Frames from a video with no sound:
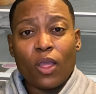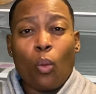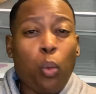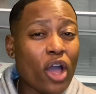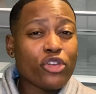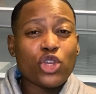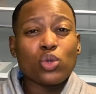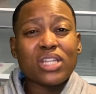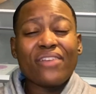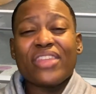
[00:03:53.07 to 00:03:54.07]
Whether you
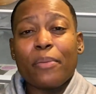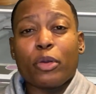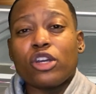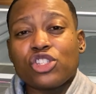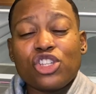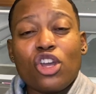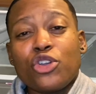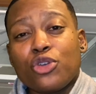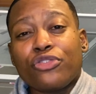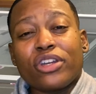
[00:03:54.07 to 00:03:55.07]
let that person know you
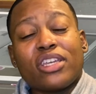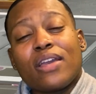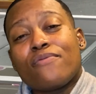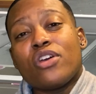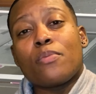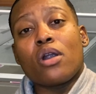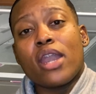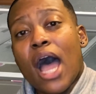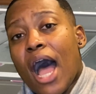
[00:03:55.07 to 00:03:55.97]
forgive them or not,